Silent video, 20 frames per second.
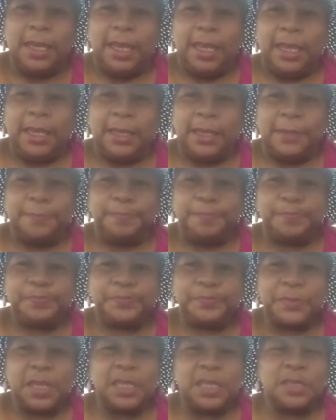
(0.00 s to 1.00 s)
and
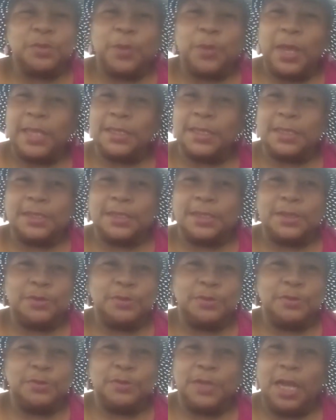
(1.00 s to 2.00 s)
his ways are
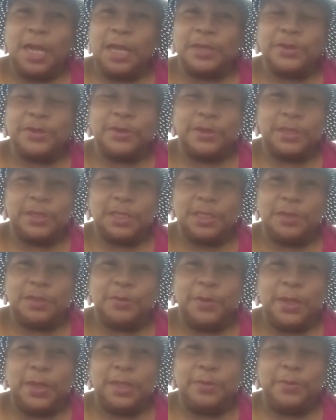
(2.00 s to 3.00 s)
so contrary to the
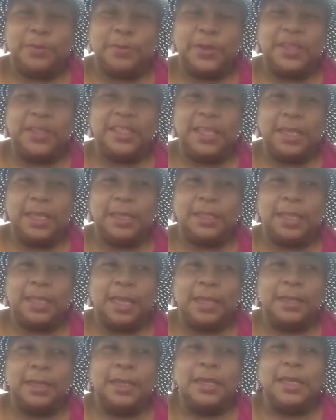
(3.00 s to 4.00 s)
way that we think
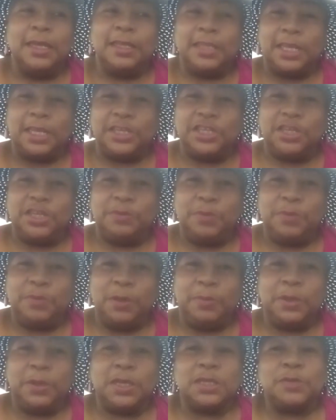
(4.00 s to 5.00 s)
that they should be,
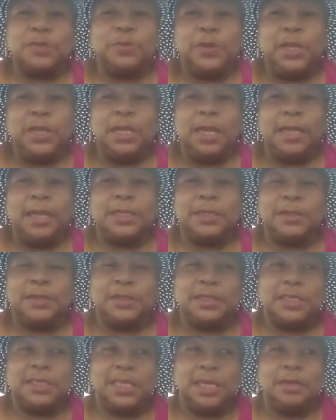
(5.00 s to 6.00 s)
because we like
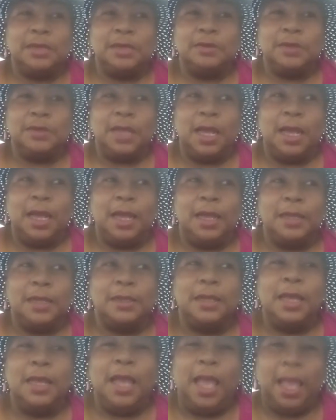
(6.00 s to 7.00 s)
to tell
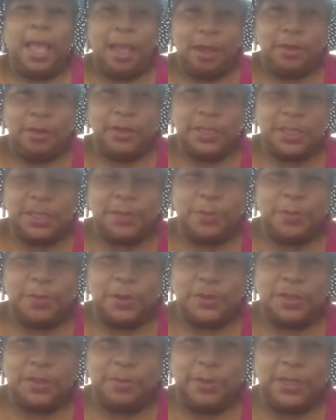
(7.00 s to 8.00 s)
God how it's
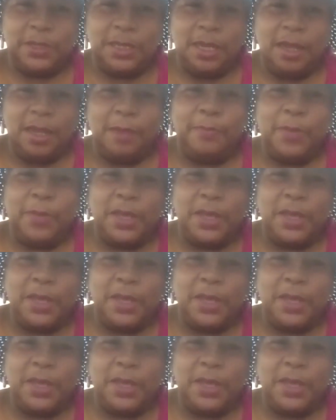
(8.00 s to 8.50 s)
supposed to be done